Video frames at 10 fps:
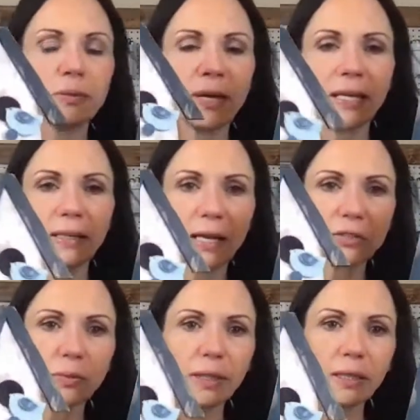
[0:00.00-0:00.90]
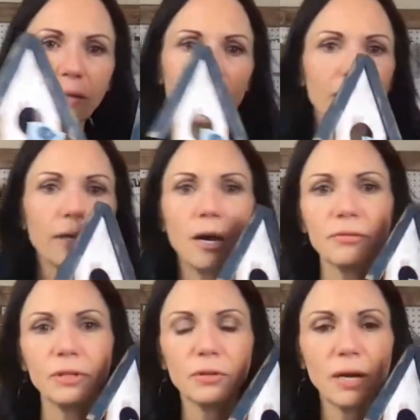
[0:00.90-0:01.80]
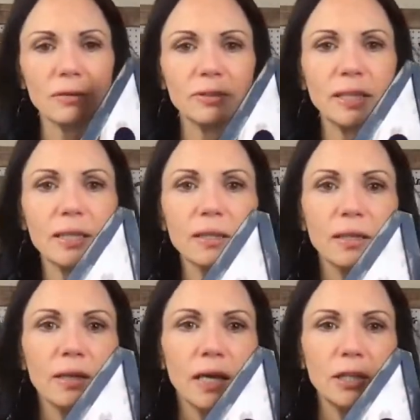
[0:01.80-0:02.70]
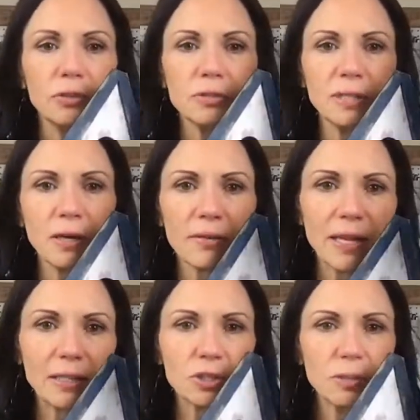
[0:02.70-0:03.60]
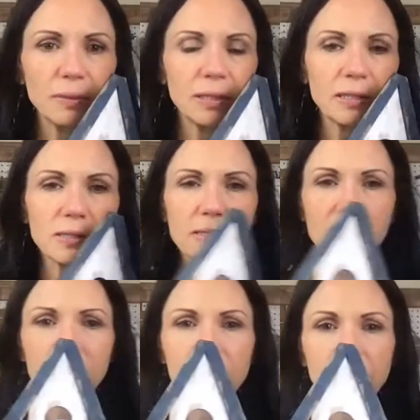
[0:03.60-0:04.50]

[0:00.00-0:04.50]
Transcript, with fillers: we made last week on coffee and crafting, and you see all that chippiness,